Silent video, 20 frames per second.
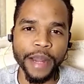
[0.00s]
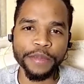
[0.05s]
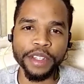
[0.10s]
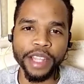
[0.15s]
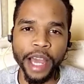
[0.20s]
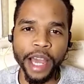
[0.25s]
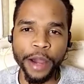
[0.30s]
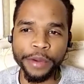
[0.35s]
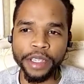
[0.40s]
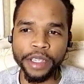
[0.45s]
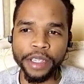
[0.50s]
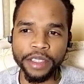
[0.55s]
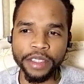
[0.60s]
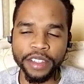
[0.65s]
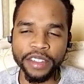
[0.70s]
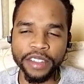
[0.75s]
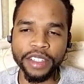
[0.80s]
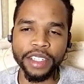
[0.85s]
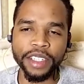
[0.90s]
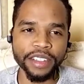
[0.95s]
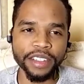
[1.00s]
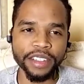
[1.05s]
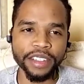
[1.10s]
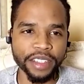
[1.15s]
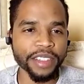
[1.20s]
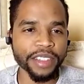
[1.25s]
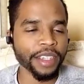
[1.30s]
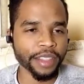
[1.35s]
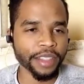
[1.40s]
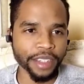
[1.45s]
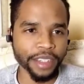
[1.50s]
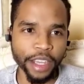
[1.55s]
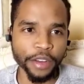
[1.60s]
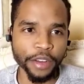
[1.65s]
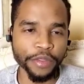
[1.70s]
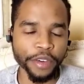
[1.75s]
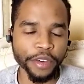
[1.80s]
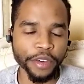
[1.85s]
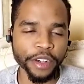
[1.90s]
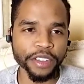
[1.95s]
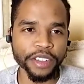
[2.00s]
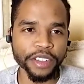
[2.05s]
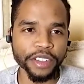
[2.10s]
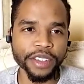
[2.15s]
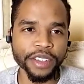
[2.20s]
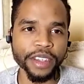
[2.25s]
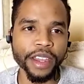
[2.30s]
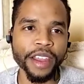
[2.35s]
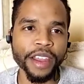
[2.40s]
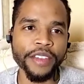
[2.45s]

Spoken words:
allowing the CDC to get the data first,